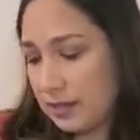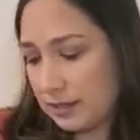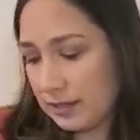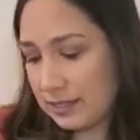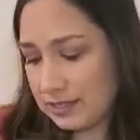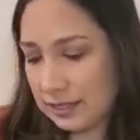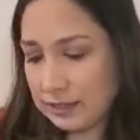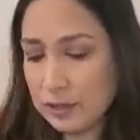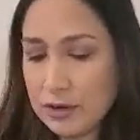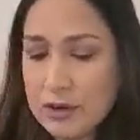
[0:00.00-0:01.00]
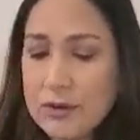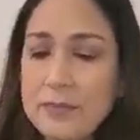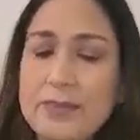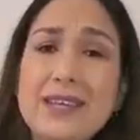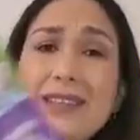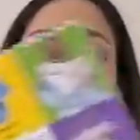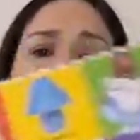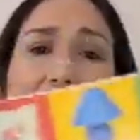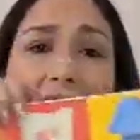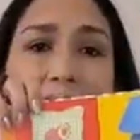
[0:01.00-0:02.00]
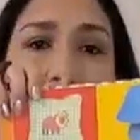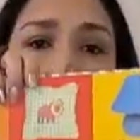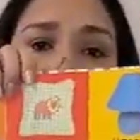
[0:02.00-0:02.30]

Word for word: things that go, bedtime,